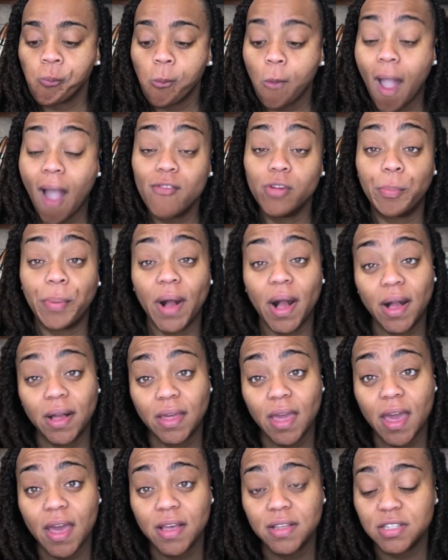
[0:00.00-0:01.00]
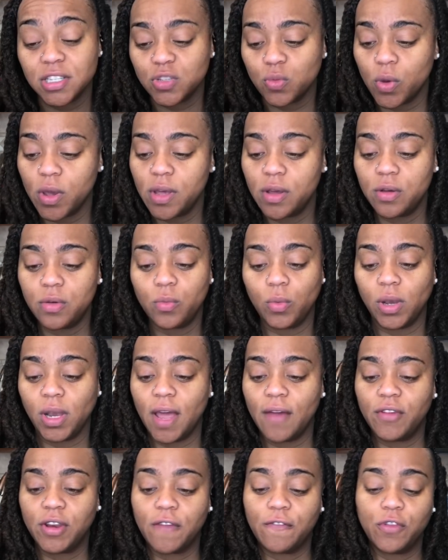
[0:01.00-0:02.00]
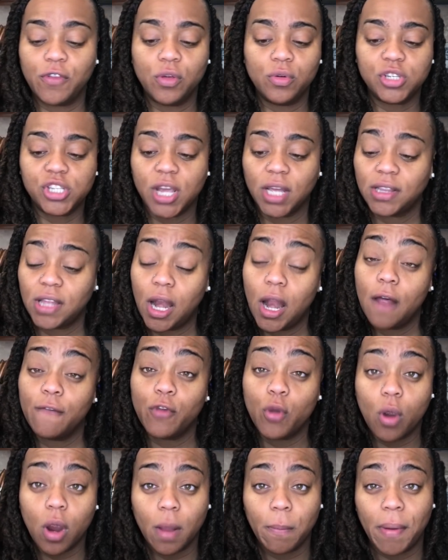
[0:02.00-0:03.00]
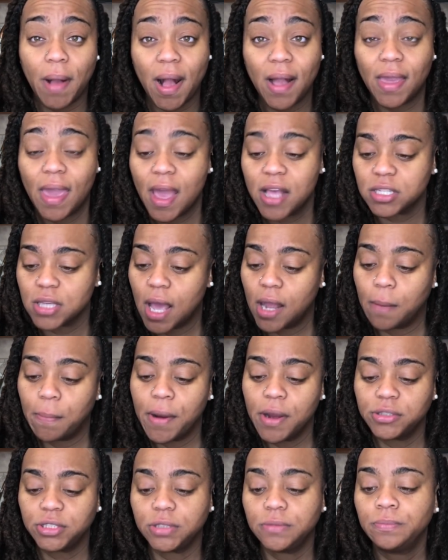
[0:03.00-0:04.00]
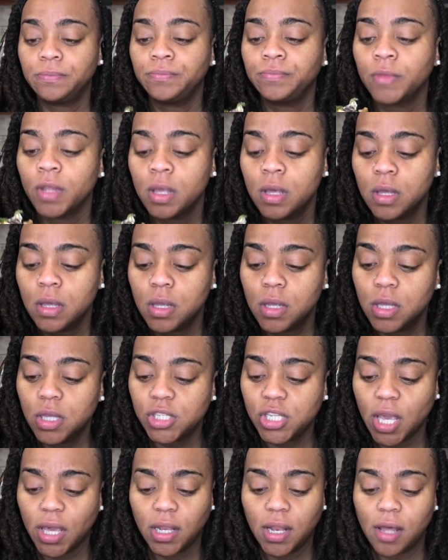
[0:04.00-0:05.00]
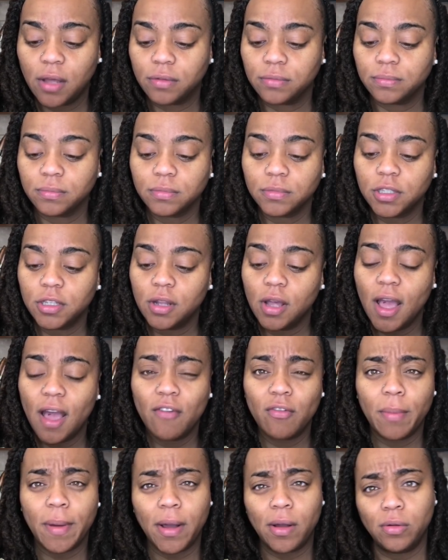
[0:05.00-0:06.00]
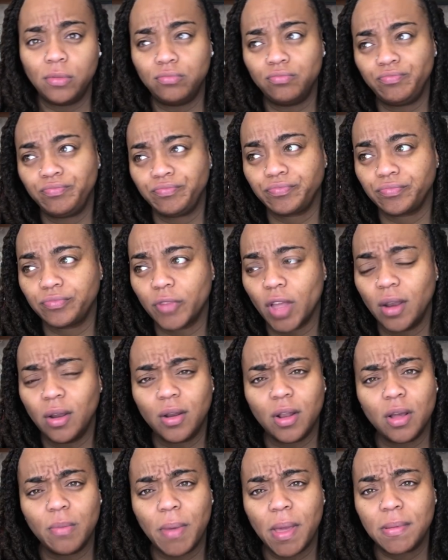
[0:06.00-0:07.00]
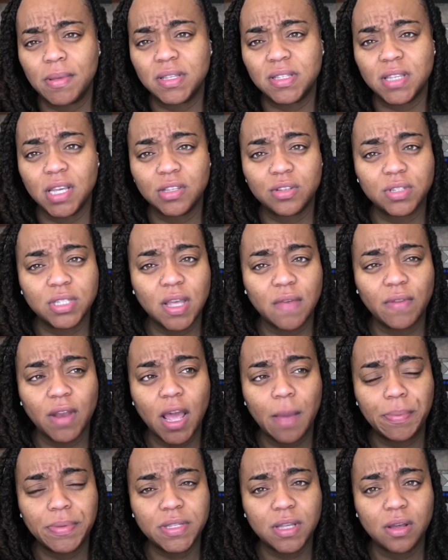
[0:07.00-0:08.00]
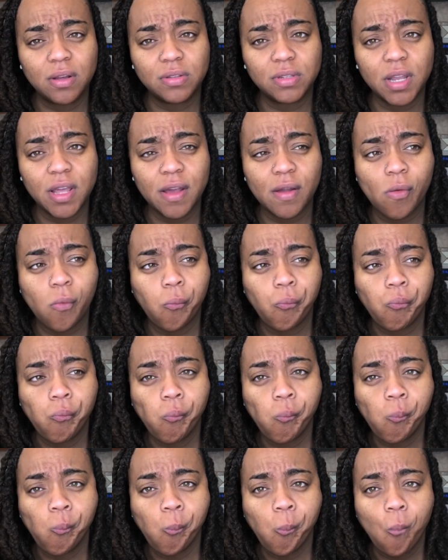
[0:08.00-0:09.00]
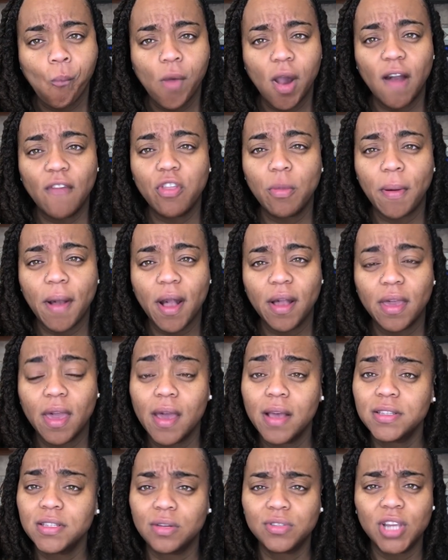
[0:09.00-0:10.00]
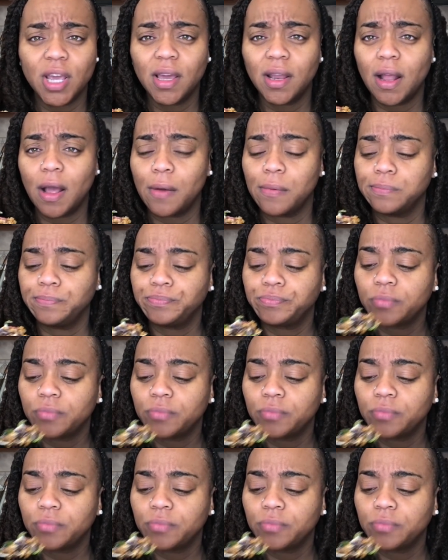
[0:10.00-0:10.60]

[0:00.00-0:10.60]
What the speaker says: I have a podcast as well. Would love it if you check that out. If you are a podcast kind of person, check it out. You know, I have about, I don't know, maybe 6 or 7 episodes now of the podcast, so check it out.